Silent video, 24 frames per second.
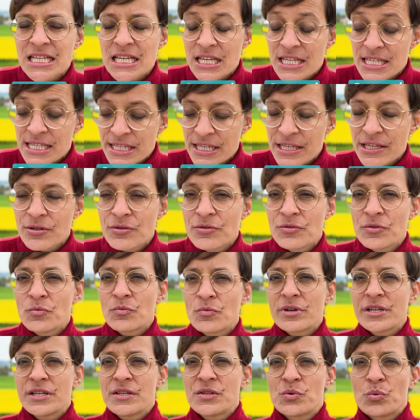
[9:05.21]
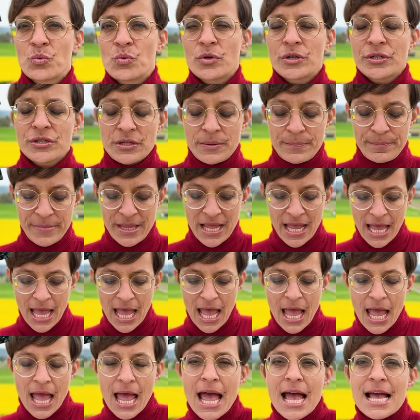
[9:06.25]
skiing resort.
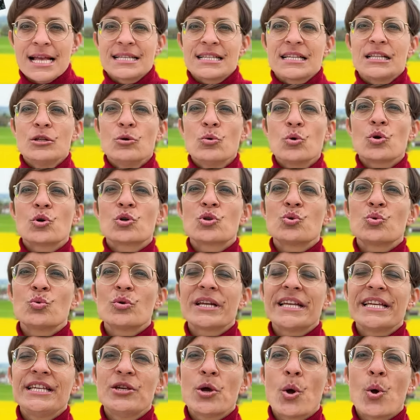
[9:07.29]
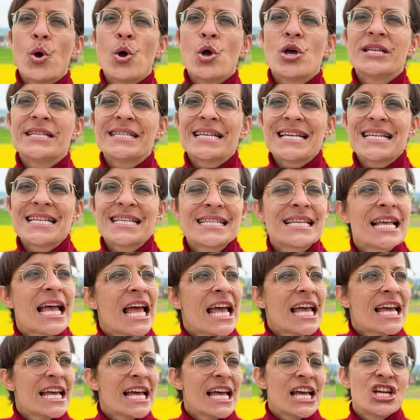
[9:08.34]
As luxuriöses
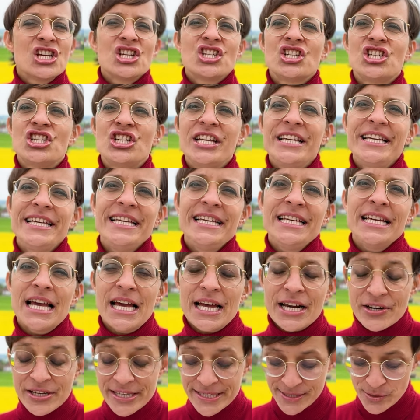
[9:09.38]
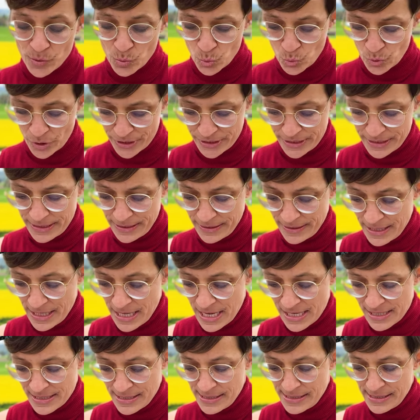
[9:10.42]
Ski Resort,
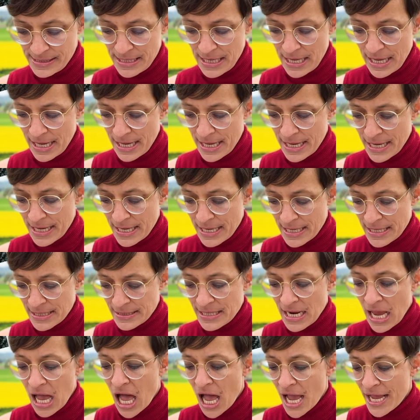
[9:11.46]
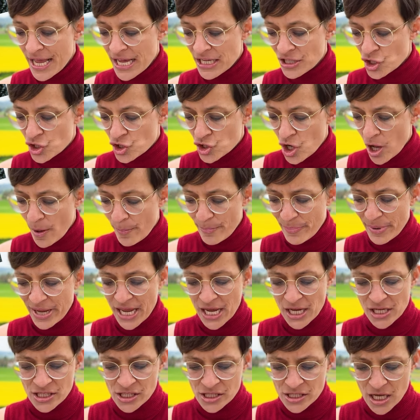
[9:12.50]
yes. And high-end
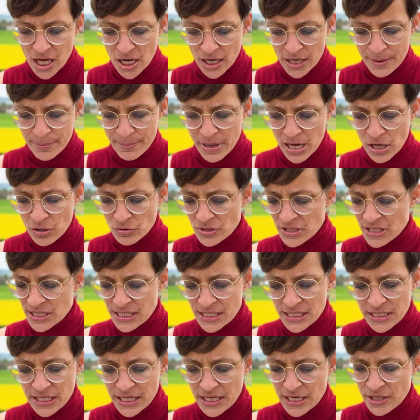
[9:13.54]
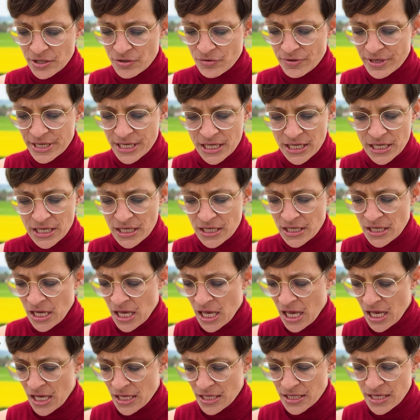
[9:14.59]
shopping, stunning mountain scenery.
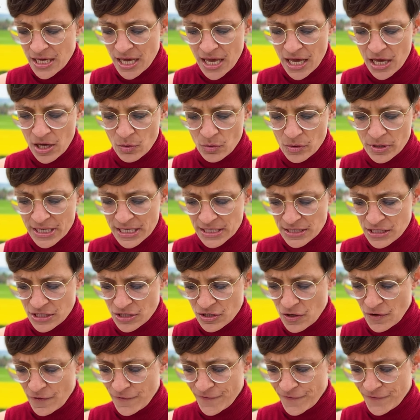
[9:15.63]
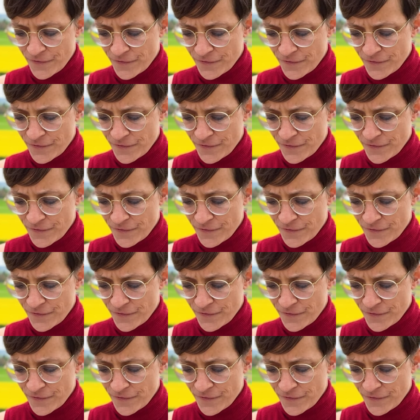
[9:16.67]
Yeah, all that stuff.